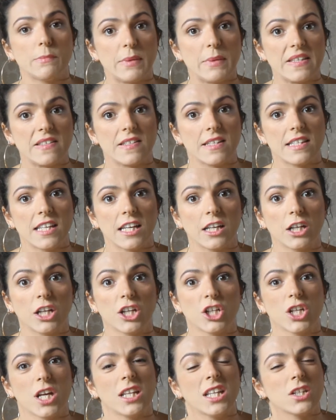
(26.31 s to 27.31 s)
business
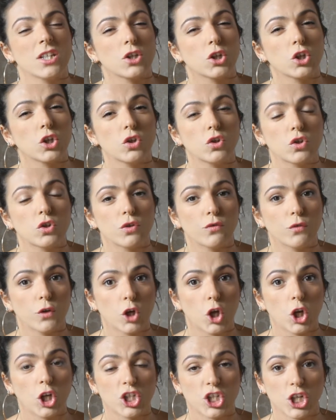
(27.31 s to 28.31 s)
English, and there's a huge
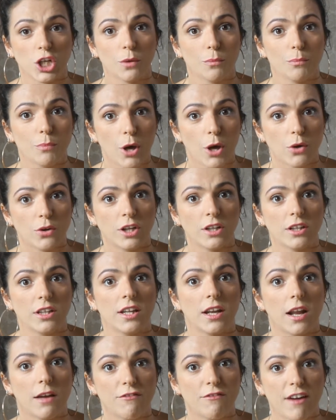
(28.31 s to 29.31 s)
phonology component that I